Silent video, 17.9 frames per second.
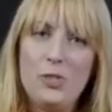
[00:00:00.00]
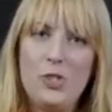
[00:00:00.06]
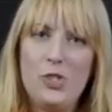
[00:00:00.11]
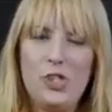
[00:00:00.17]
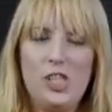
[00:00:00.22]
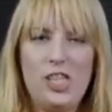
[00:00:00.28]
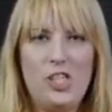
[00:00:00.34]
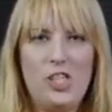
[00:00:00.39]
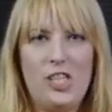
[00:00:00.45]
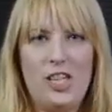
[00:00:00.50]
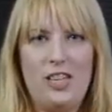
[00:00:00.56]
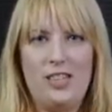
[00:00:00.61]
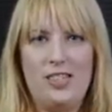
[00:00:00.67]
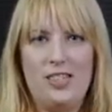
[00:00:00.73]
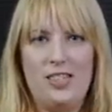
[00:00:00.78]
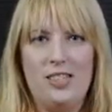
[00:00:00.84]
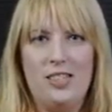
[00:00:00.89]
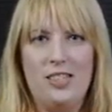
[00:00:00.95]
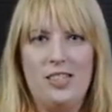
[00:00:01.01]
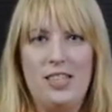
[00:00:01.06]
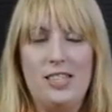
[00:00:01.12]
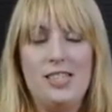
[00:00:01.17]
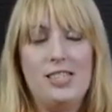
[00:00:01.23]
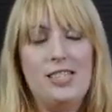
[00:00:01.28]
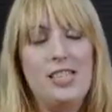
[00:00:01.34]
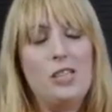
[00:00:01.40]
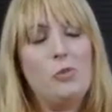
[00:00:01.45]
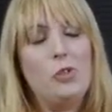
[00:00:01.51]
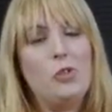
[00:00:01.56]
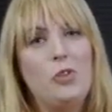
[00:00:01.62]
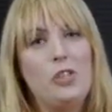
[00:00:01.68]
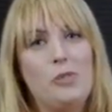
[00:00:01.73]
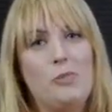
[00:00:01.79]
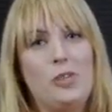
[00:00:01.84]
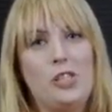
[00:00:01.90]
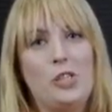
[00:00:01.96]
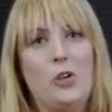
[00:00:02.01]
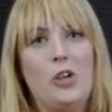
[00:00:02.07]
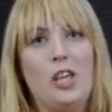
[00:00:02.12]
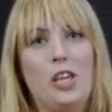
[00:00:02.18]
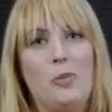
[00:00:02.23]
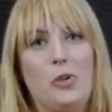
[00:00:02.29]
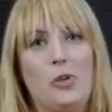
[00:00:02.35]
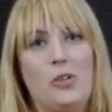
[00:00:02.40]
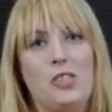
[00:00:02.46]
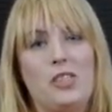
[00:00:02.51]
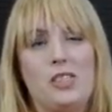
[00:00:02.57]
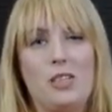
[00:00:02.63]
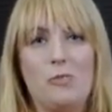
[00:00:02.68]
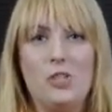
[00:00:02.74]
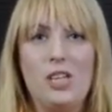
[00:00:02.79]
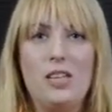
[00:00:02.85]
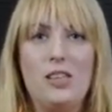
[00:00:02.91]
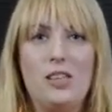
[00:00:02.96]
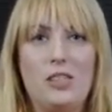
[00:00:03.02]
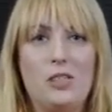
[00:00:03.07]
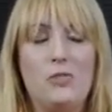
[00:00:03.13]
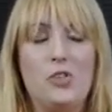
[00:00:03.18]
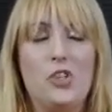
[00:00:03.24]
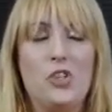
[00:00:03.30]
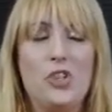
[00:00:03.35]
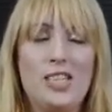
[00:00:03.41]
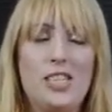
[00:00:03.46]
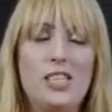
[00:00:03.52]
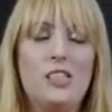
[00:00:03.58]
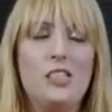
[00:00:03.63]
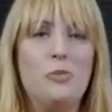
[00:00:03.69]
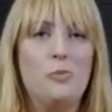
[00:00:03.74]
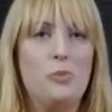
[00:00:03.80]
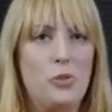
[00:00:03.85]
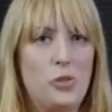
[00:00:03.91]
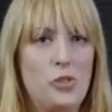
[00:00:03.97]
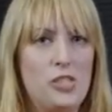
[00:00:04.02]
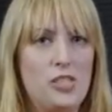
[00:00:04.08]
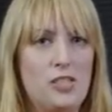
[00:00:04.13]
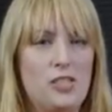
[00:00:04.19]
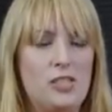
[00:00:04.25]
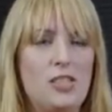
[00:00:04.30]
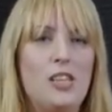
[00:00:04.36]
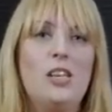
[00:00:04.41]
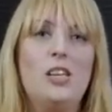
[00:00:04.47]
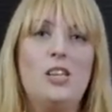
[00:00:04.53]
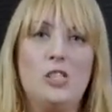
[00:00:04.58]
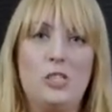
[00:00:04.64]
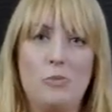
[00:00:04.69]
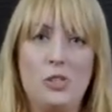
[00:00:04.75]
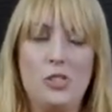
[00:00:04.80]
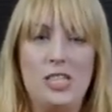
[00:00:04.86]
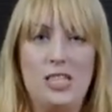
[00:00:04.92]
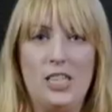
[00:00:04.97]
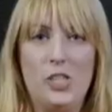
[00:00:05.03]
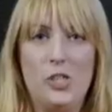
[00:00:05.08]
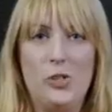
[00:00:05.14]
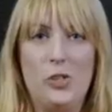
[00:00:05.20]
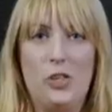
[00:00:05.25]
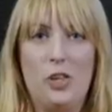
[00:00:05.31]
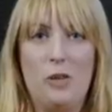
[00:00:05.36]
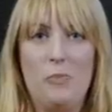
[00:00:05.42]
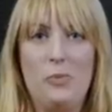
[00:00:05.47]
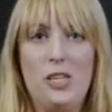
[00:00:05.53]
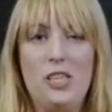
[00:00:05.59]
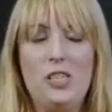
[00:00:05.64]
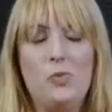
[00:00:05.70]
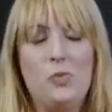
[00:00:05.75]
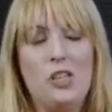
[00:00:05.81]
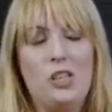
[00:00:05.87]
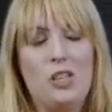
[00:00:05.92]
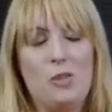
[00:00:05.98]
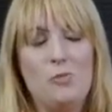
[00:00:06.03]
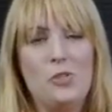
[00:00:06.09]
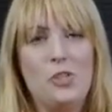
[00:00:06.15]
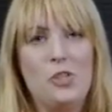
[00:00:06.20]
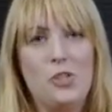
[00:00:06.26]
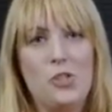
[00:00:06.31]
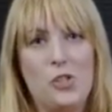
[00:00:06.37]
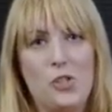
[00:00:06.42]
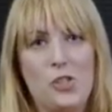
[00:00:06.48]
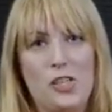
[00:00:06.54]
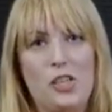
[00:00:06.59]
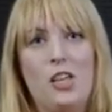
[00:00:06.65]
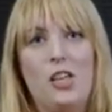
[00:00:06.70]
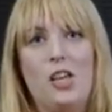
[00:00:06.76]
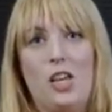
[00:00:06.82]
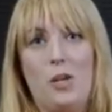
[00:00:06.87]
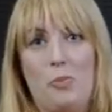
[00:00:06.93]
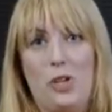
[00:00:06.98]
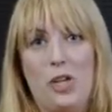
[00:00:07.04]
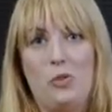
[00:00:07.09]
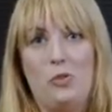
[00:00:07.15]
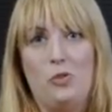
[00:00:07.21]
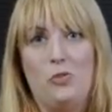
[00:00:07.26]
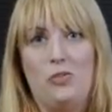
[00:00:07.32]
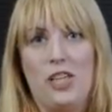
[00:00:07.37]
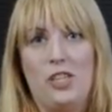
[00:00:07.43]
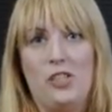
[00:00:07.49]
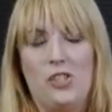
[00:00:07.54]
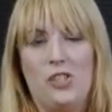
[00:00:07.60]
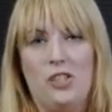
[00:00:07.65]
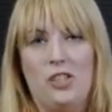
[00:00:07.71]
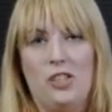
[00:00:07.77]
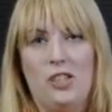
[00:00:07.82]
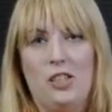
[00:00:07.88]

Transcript: is Julie Sheridan, and today we're going to be talking about a subject that's of critical importance to multinational companies when it comes to choosing a payroll vendor,